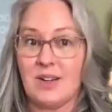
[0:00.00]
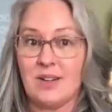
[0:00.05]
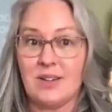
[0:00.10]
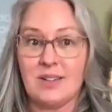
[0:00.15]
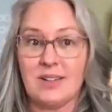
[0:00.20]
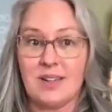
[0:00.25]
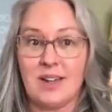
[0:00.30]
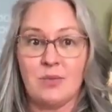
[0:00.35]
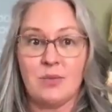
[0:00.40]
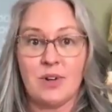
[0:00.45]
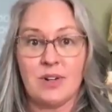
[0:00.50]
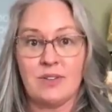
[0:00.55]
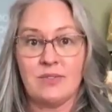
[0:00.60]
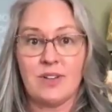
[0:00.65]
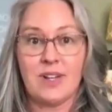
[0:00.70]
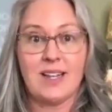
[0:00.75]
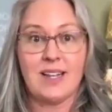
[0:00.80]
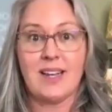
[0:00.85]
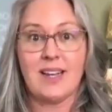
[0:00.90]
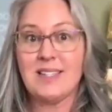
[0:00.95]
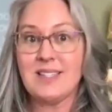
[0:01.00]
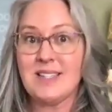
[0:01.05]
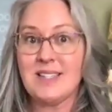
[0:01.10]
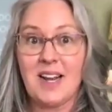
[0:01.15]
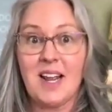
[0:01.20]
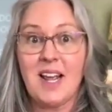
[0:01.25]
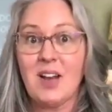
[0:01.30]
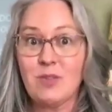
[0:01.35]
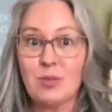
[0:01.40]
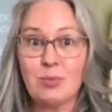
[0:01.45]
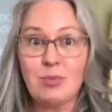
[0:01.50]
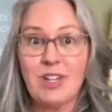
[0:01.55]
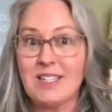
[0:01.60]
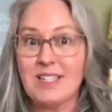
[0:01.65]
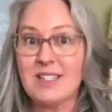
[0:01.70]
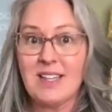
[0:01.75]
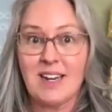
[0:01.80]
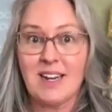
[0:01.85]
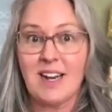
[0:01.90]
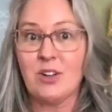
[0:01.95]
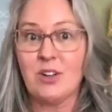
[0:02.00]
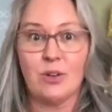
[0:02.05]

I want to fly kites, and I have a place that I